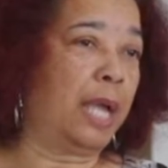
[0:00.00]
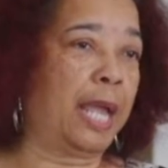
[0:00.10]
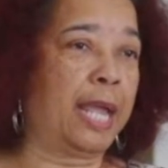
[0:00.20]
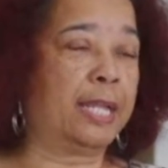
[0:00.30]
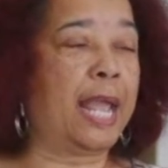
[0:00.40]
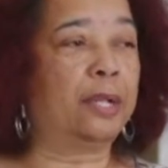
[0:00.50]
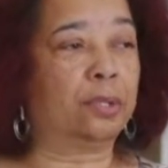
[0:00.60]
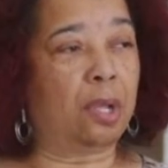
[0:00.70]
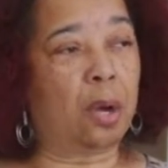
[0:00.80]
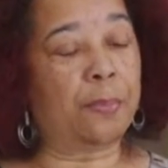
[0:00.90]
and
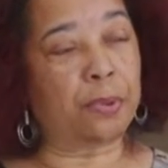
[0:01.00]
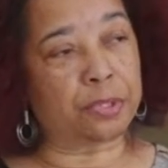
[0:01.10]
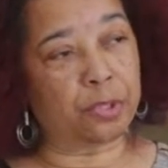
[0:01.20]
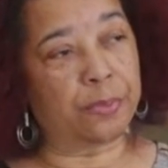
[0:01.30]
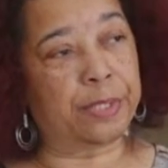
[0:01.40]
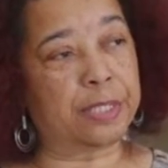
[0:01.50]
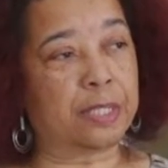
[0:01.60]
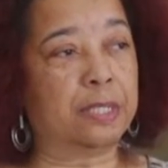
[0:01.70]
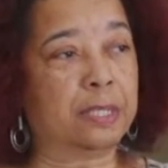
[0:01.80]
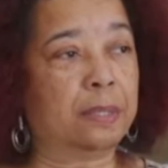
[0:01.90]
handle all personal
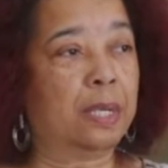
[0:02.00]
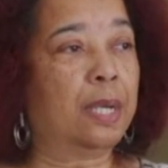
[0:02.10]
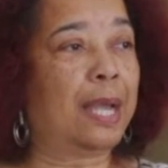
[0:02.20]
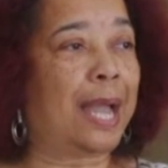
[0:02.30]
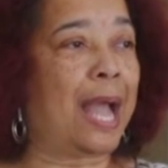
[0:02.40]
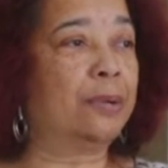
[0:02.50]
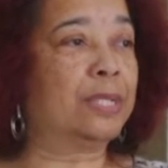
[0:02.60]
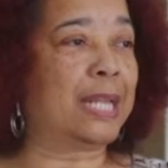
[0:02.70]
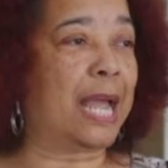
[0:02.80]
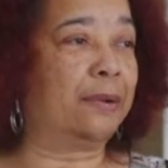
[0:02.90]
business
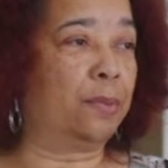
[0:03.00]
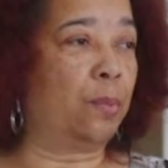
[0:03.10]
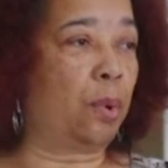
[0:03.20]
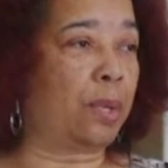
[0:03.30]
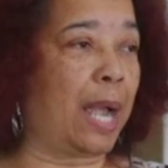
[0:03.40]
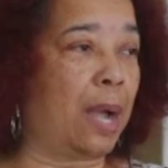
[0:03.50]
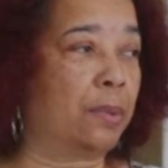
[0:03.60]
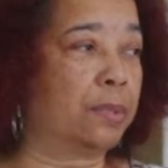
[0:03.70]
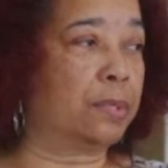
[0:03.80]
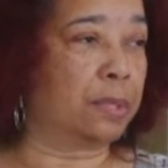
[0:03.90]
outside of the work
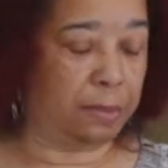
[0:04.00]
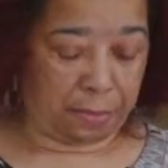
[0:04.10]
hours.